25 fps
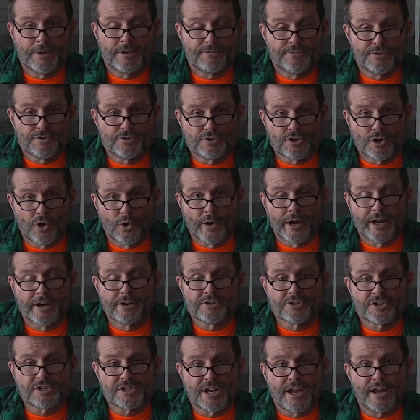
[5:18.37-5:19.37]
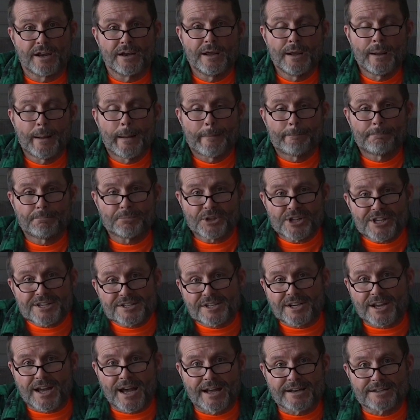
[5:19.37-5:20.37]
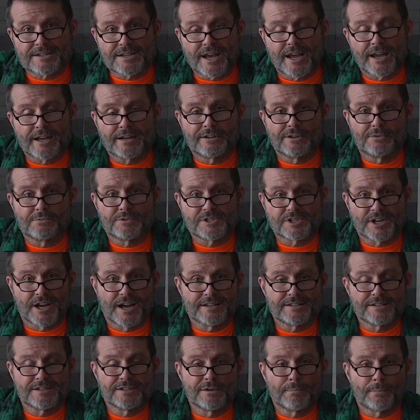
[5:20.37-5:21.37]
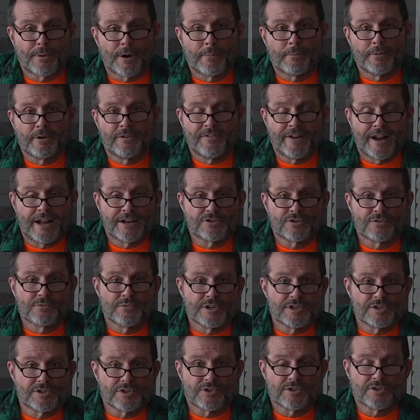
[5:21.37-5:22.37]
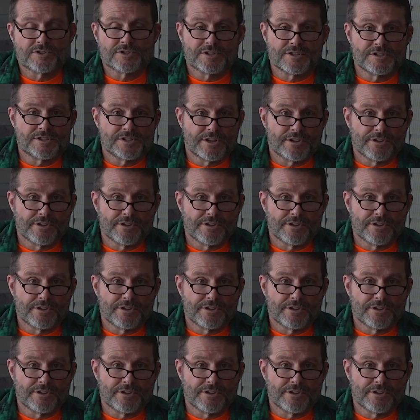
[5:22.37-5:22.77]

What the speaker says: If you don't understand, please contact the Wisconsin Department of Natural Resources,